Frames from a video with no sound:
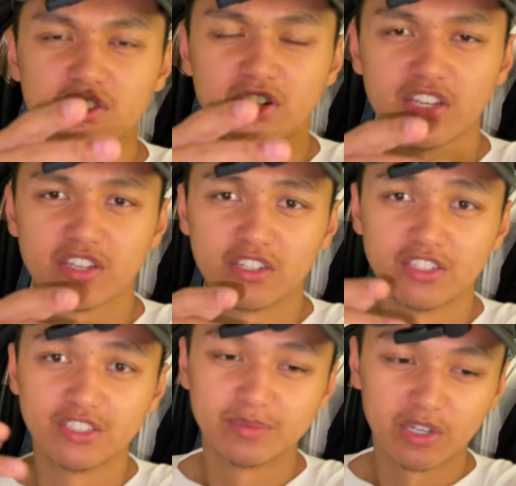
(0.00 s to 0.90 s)
today.
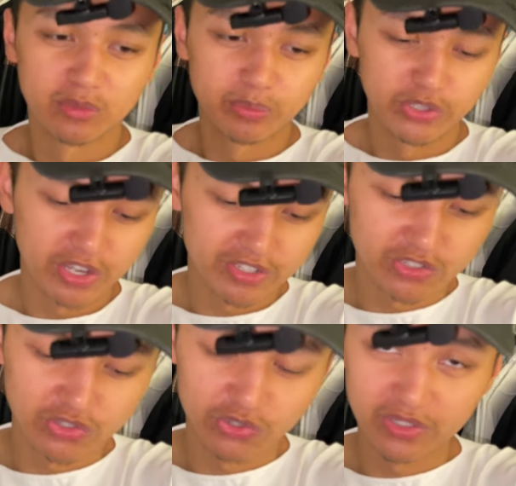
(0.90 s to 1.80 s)
Um, I hope you guys
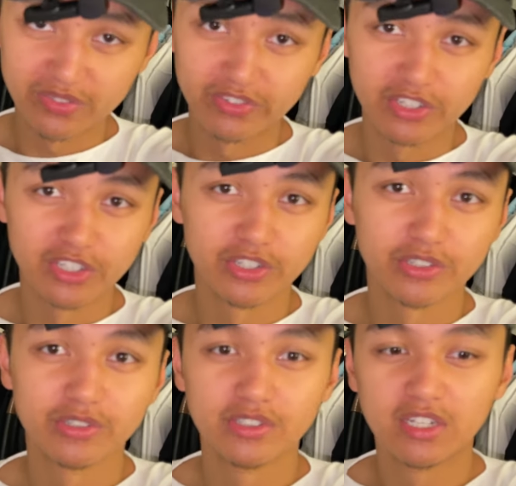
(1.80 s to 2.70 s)
enjoyed the
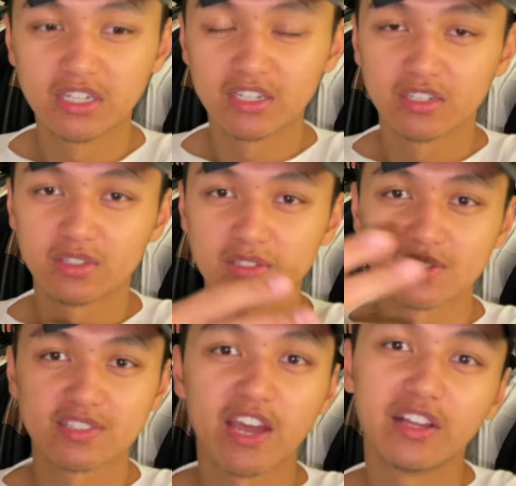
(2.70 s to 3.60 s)
video,
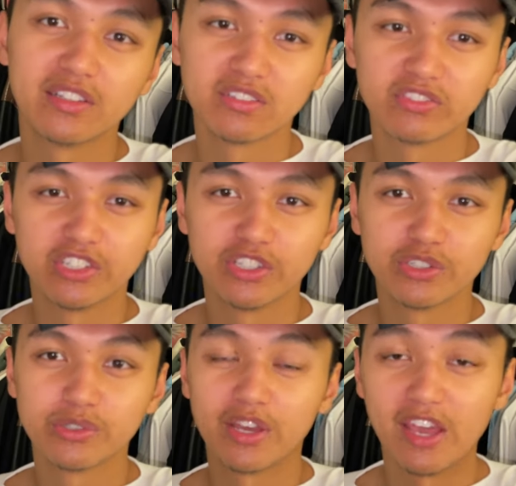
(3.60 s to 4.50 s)
styling
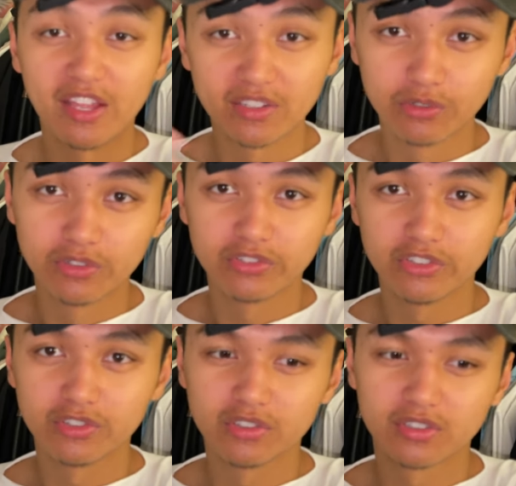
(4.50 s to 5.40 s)
video, and the
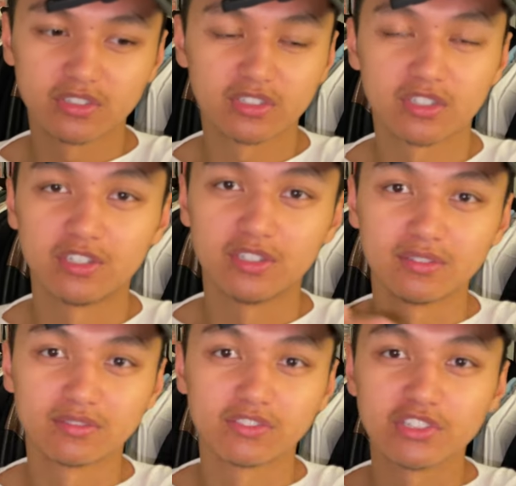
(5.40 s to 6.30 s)
review.
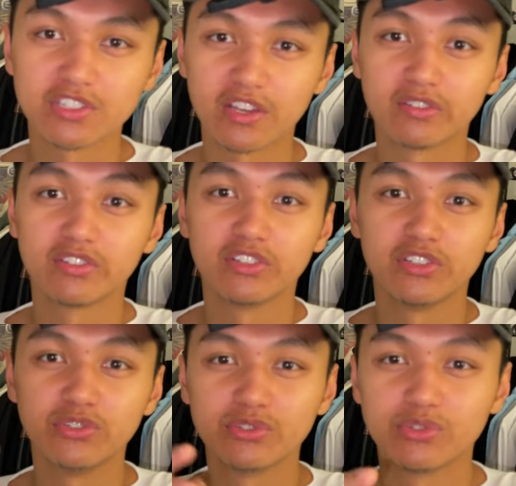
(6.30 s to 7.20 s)
Um, first ever in
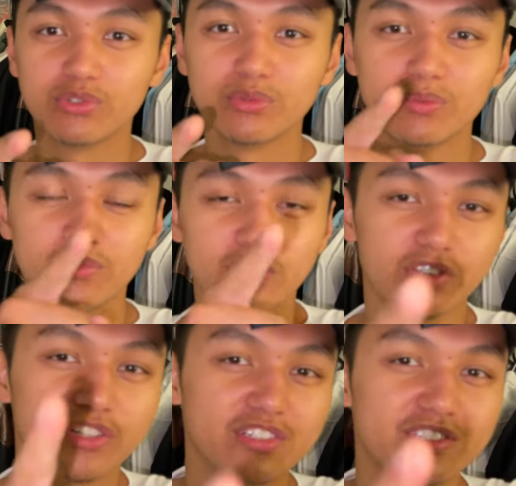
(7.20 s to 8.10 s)
YouTube for
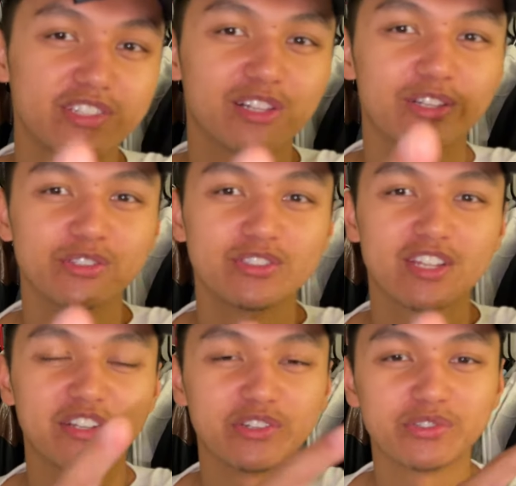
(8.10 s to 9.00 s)
the Yeezy clothes.
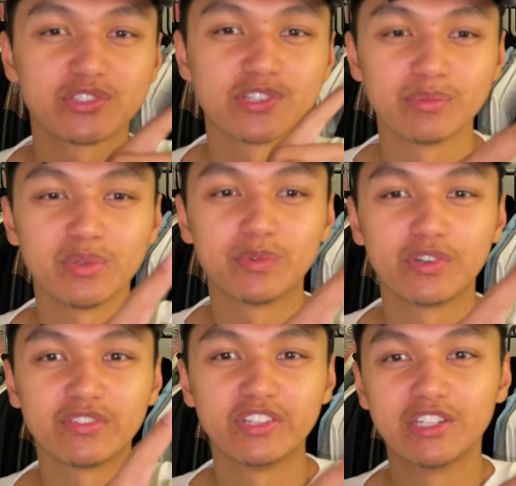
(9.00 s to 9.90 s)
I know some
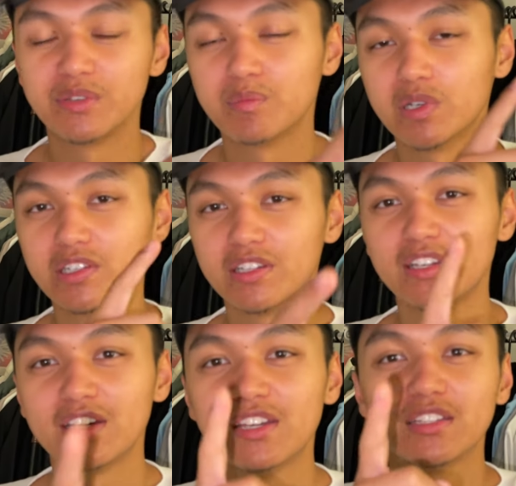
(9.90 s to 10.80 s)
people have done it, but
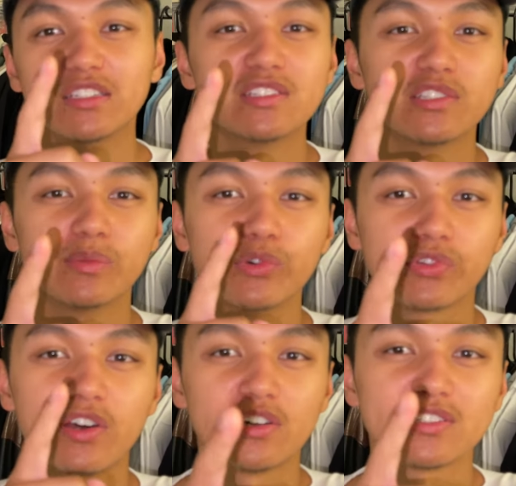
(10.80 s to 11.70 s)
this is the
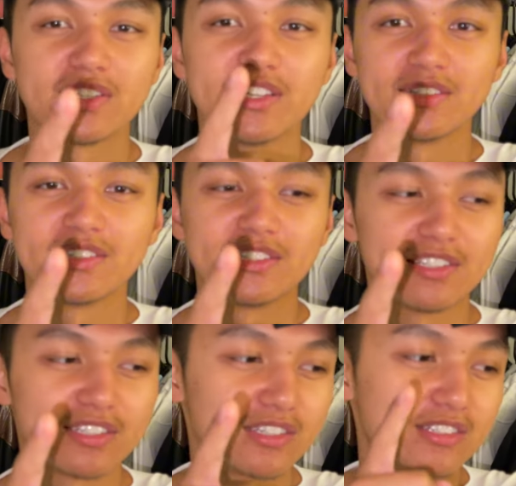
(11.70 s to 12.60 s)
most
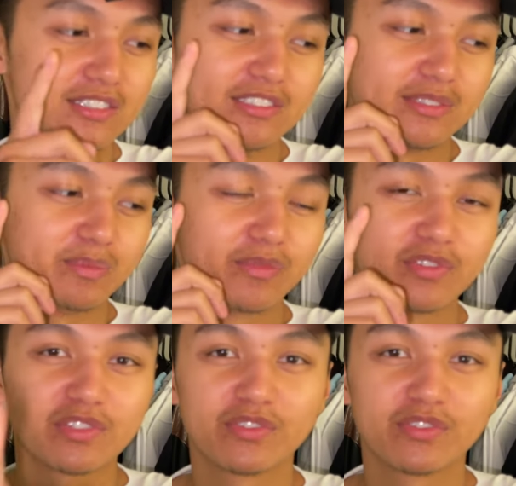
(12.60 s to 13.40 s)
authentic, um,